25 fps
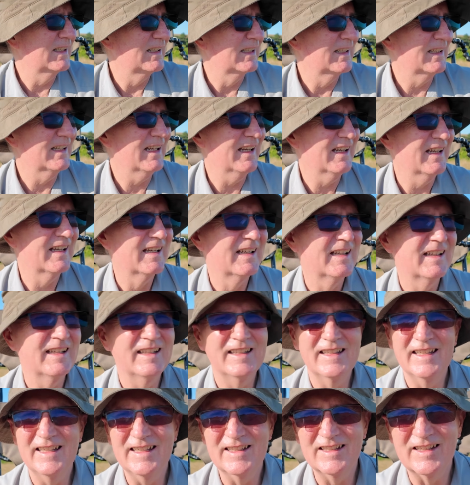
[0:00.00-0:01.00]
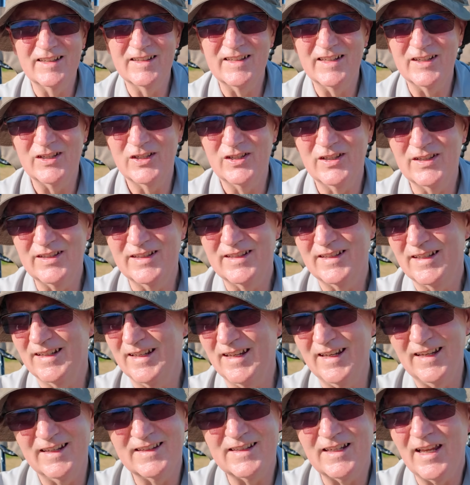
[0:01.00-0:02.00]
yeah, in these conditions,
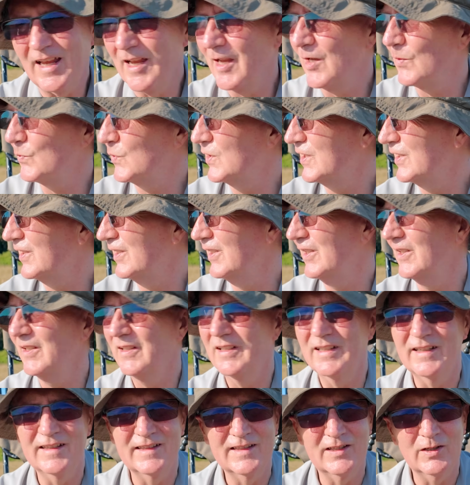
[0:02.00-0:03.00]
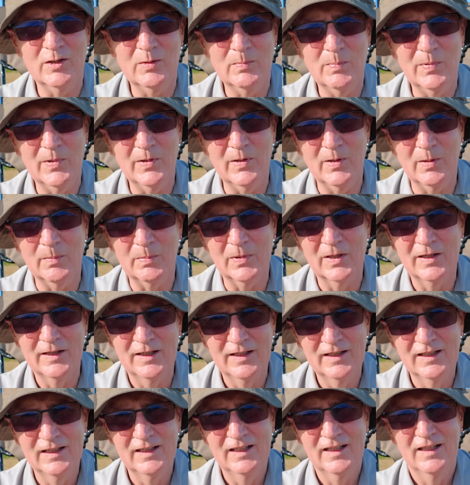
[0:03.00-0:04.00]
it's absolutely superb.
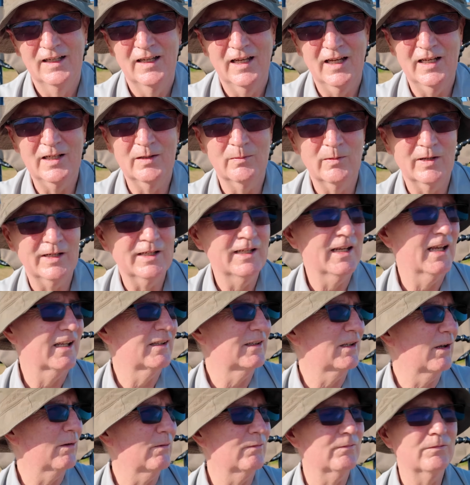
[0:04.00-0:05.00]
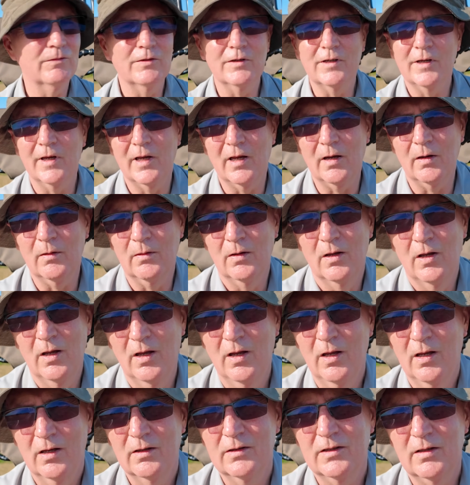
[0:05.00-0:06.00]
Anyway, yeah, don't forget
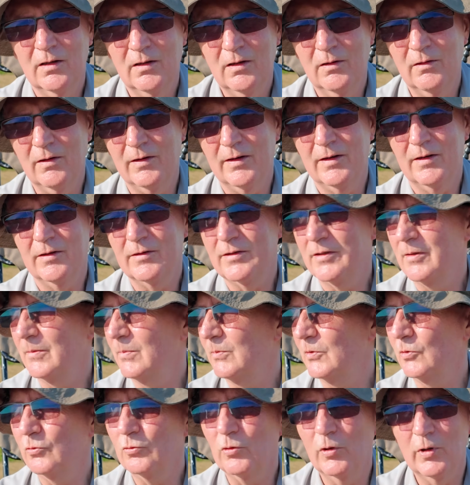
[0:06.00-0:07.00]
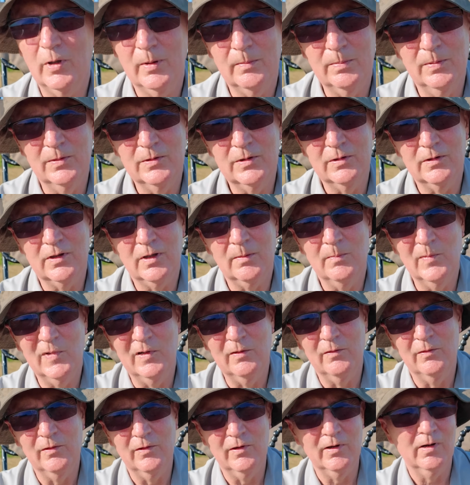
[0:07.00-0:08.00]
to like and subscribe to Camilla
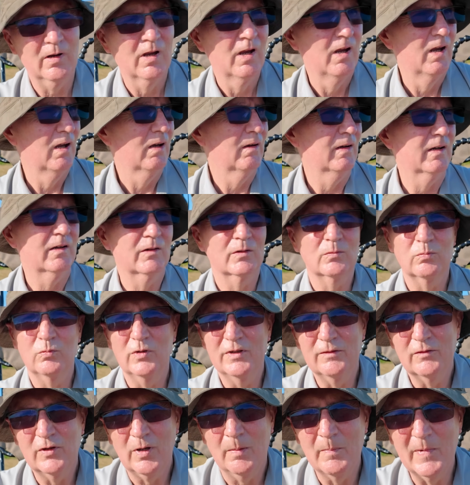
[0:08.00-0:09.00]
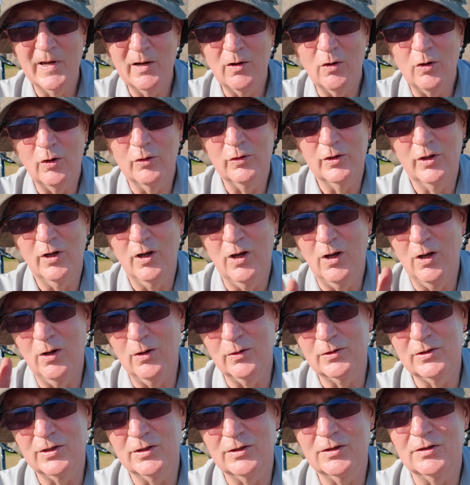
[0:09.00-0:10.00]
and I, because we've come out on the
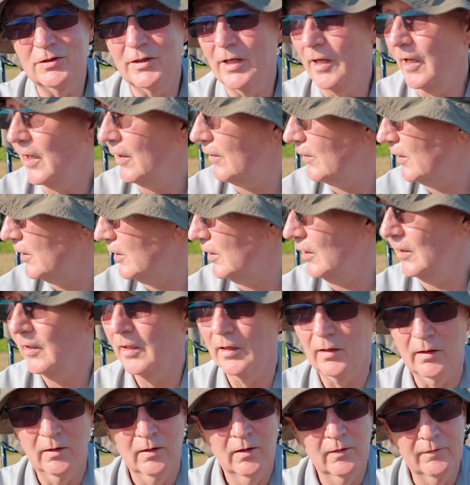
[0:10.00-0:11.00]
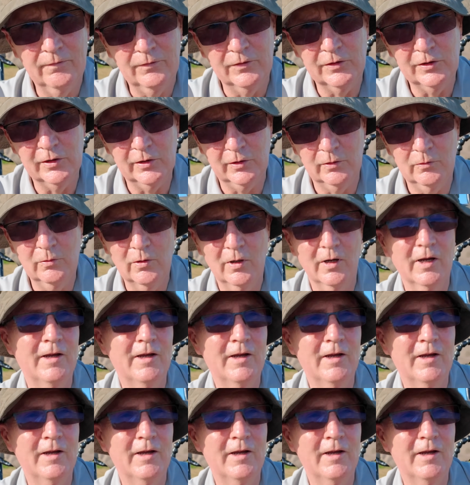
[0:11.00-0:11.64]
hottest day of the year for you.